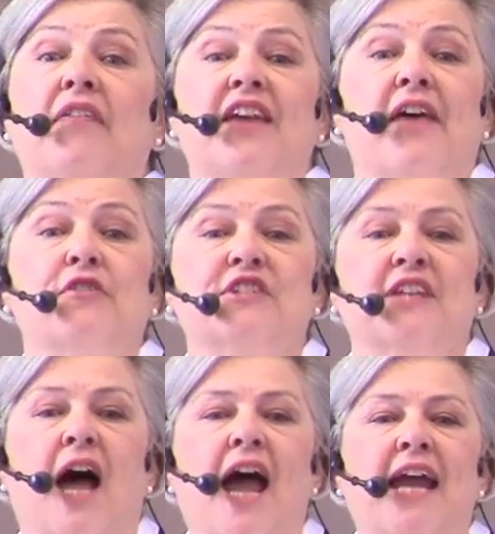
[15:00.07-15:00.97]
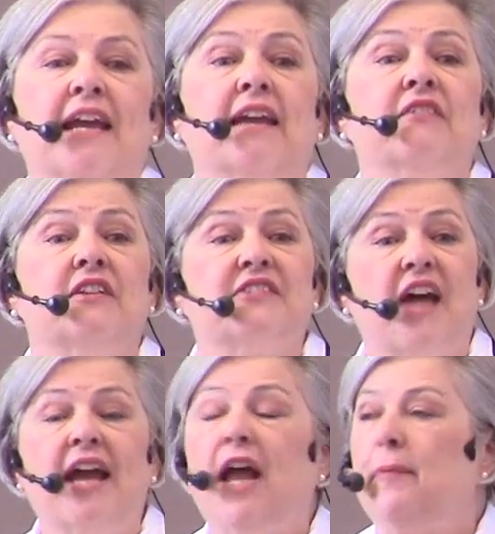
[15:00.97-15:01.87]
on the other side in the
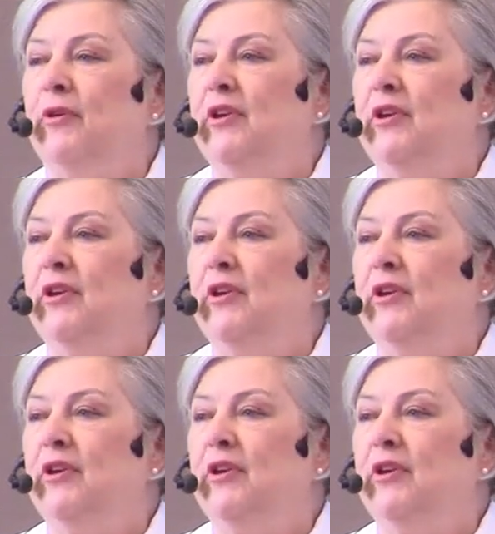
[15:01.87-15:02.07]
Sinai